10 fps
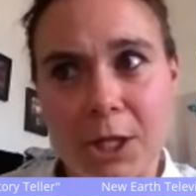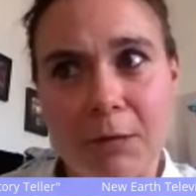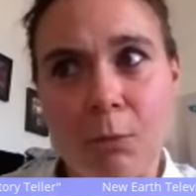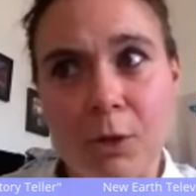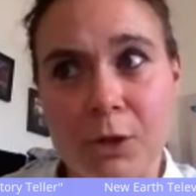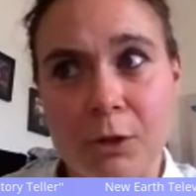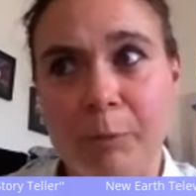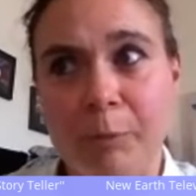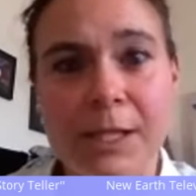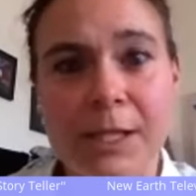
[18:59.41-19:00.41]
immortal
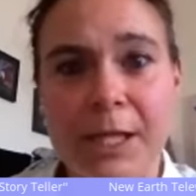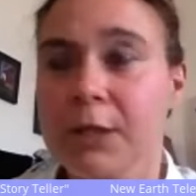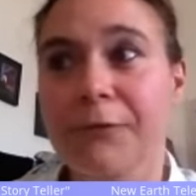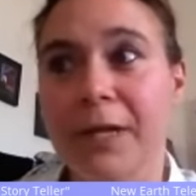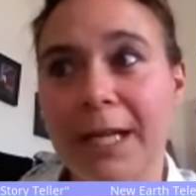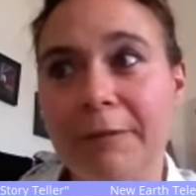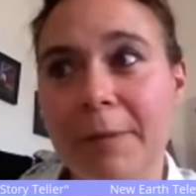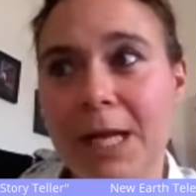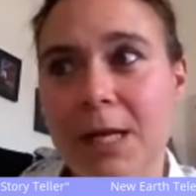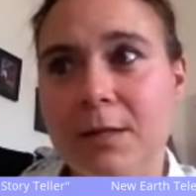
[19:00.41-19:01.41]
bondage? Forgive
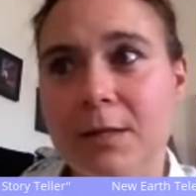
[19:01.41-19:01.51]
me,